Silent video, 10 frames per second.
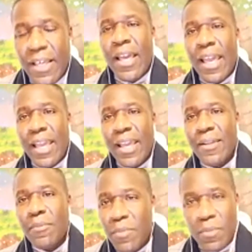And
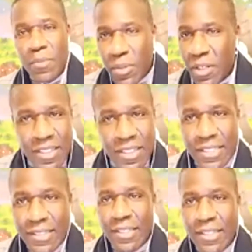Brother Glenn
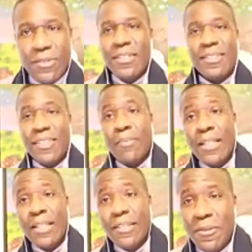Singleton is like my
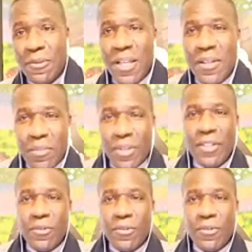literal brother.